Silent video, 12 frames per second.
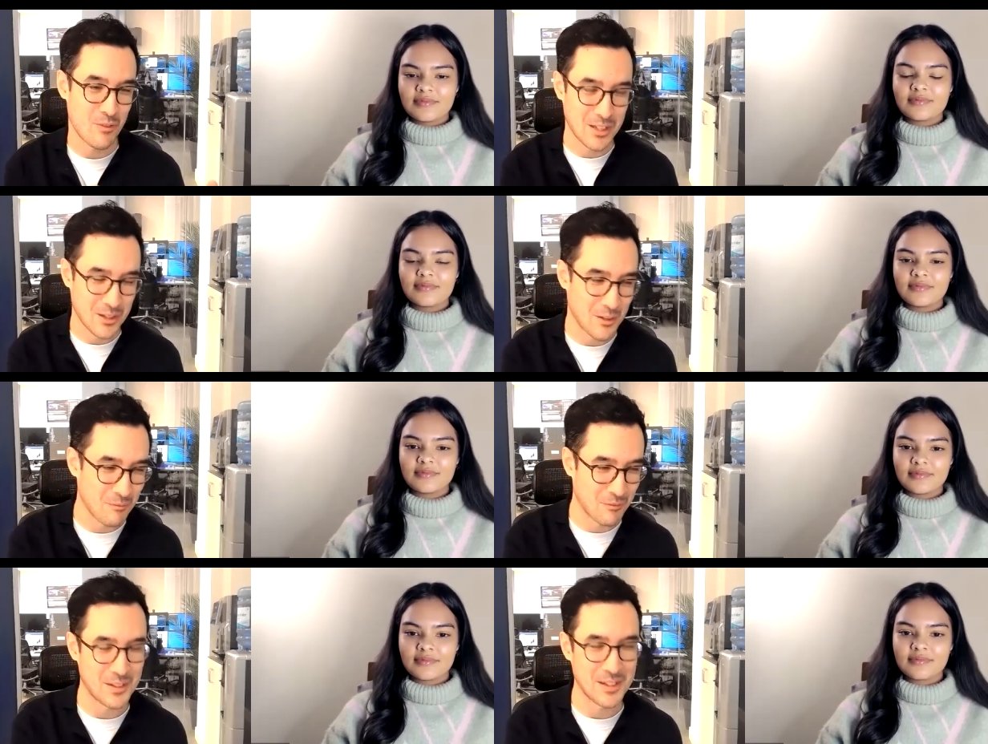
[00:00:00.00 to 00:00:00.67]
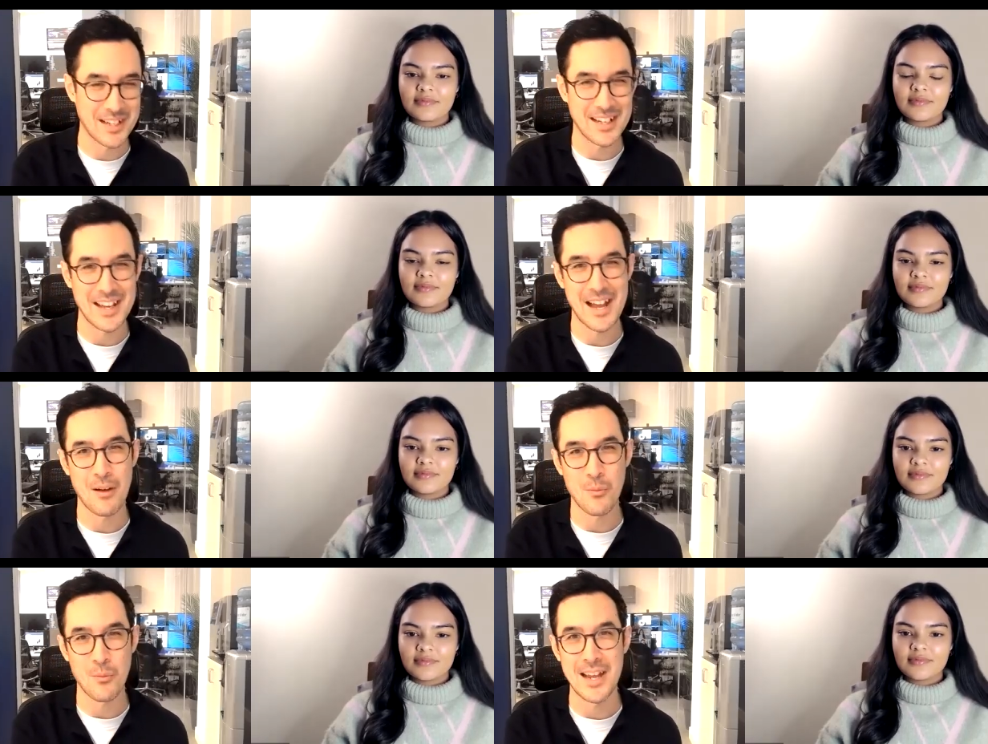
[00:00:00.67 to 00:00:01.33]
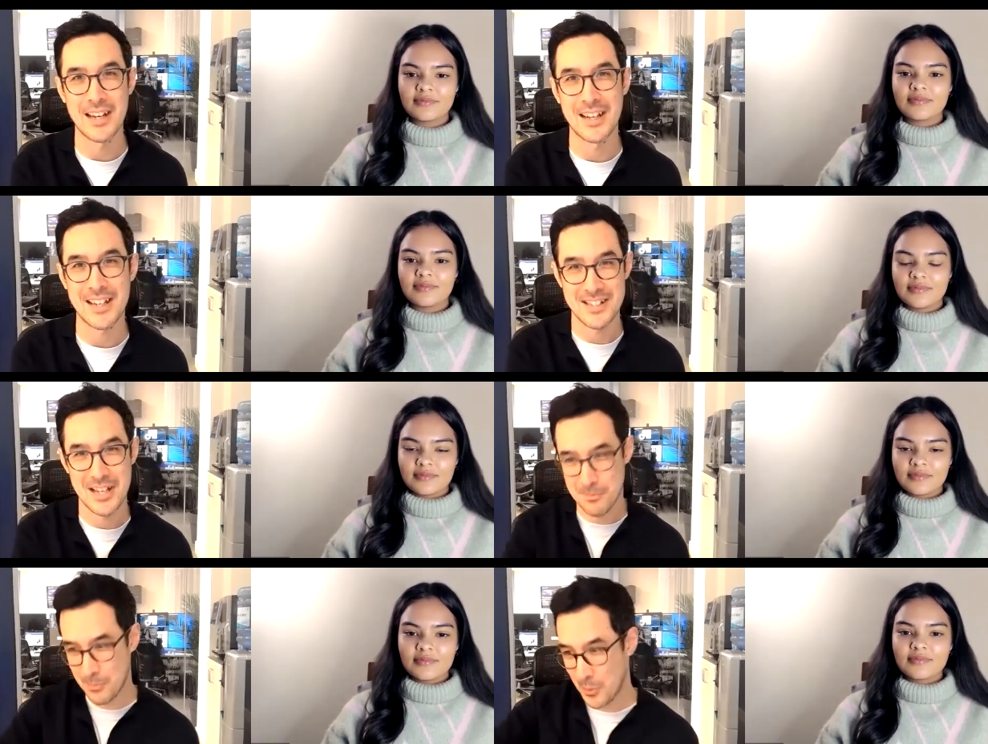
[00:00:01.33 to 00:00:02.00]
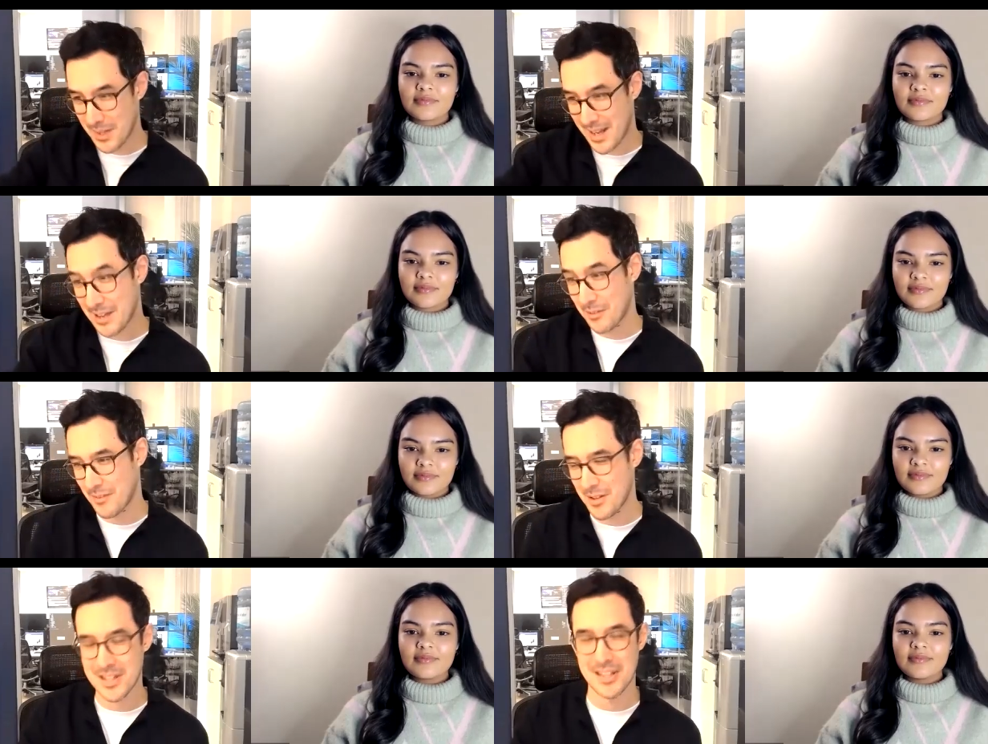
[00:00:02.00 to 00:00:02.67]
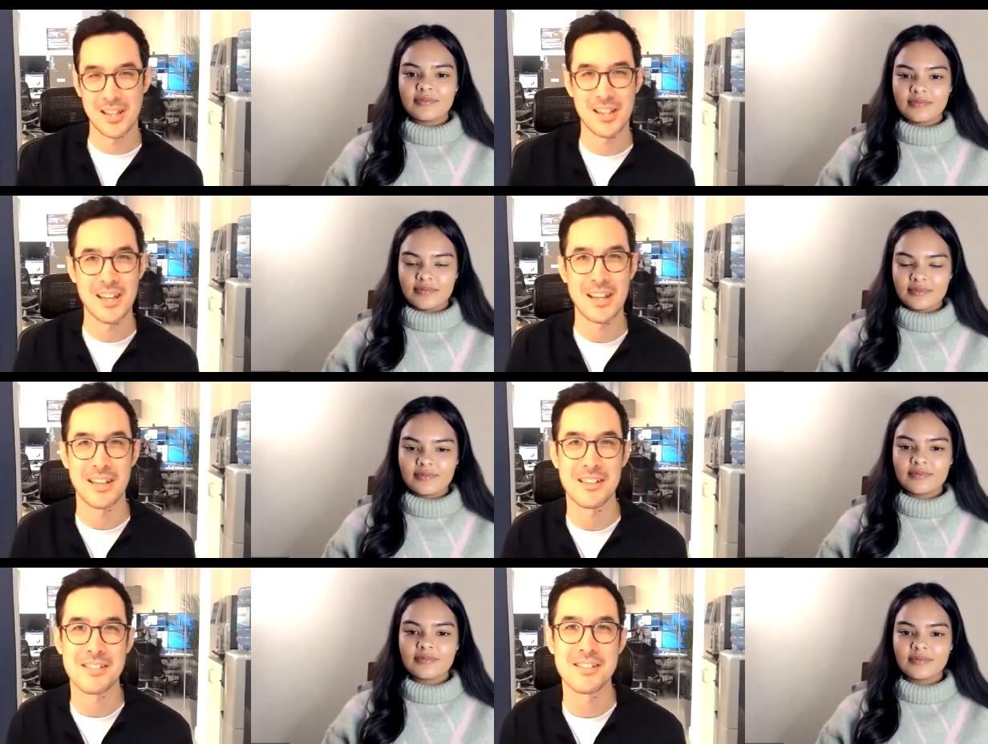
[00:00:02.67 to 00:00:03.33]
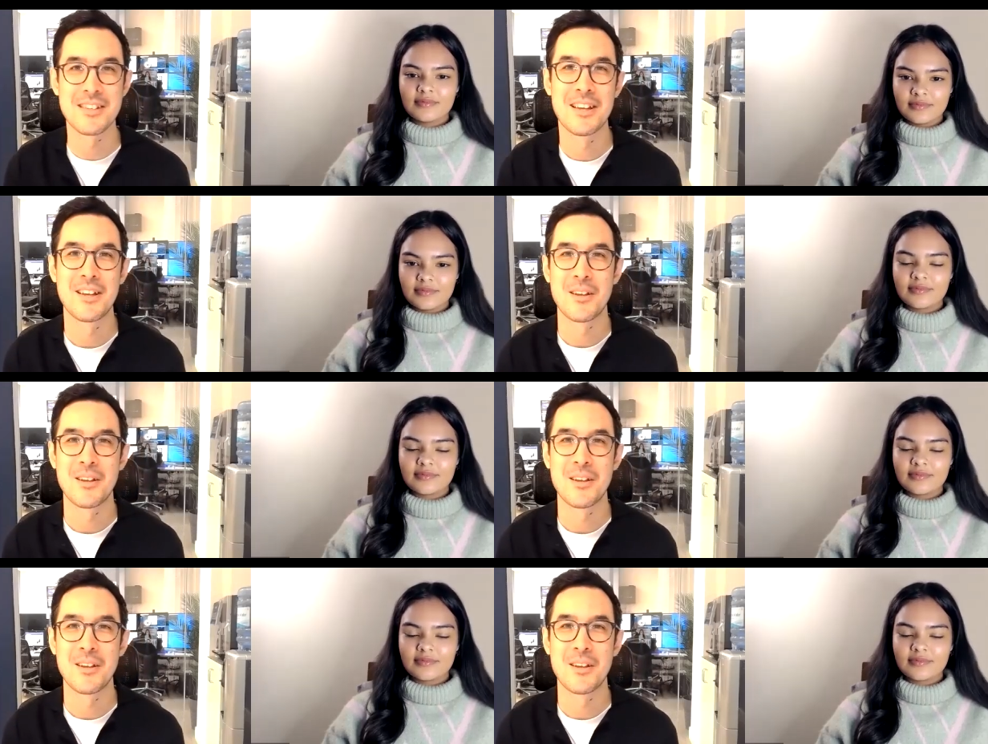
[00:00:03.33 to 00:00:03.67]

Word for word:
Speaker 1: very confident in that way, and I guess that's born out of those other things.